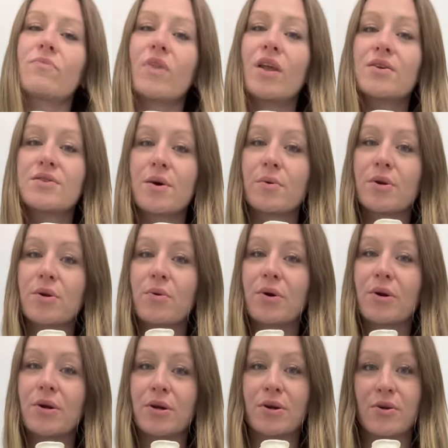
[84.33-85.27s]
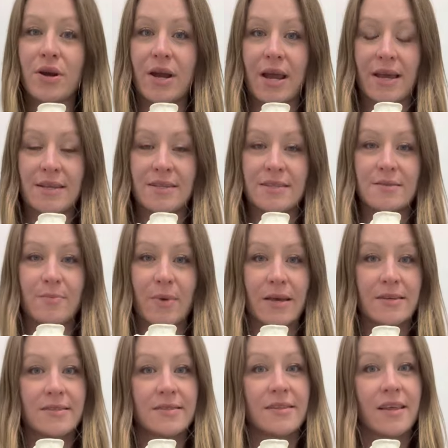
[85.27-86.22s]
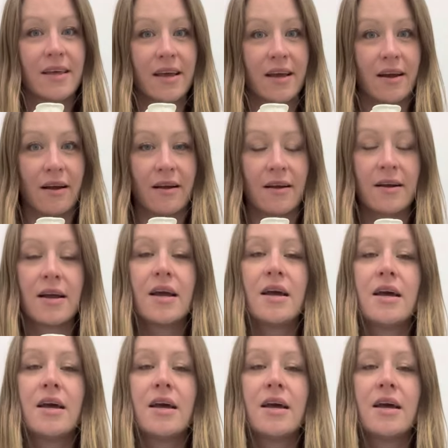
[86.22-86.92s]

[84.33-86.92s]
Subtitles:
So in order to create space there,